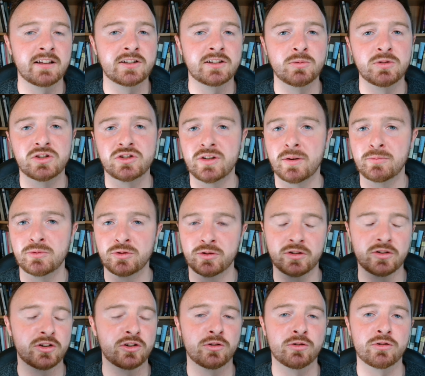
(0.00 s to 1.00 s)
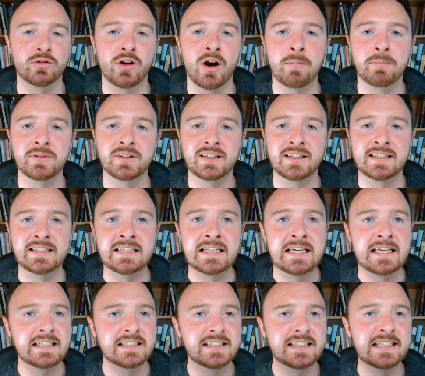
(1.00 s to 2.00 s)
this was some sort of corrupted,
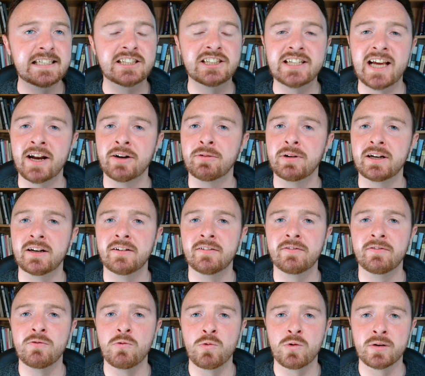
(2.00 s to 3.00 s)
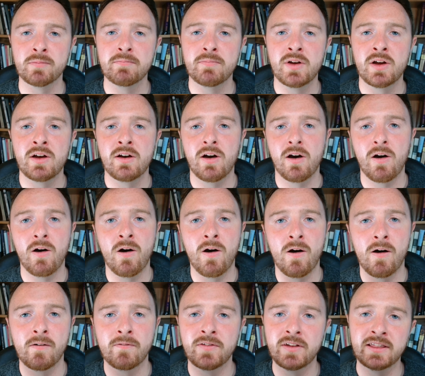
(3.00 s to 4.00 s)
degenerated form
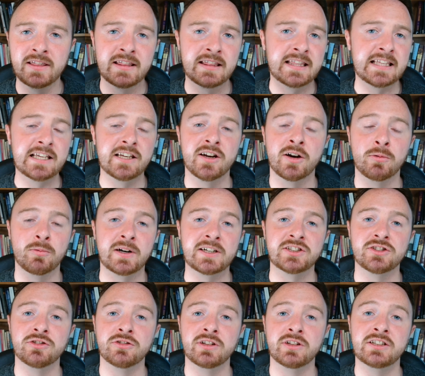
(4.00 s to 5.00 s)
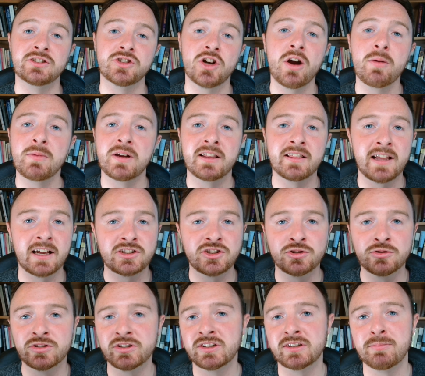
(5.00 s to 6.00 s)
of the original endowment, and that
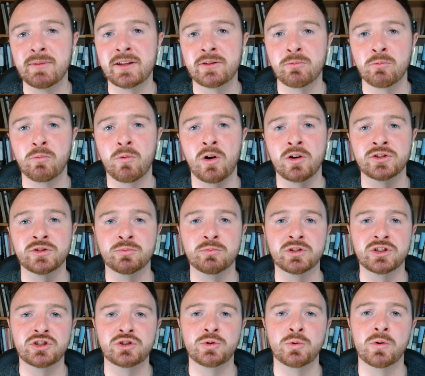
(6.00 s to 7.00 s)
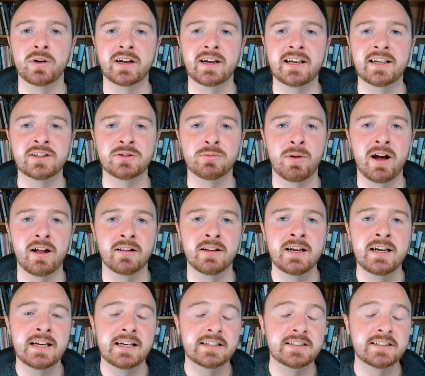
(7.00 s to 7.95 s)
Joseph Smith was restoring it as well,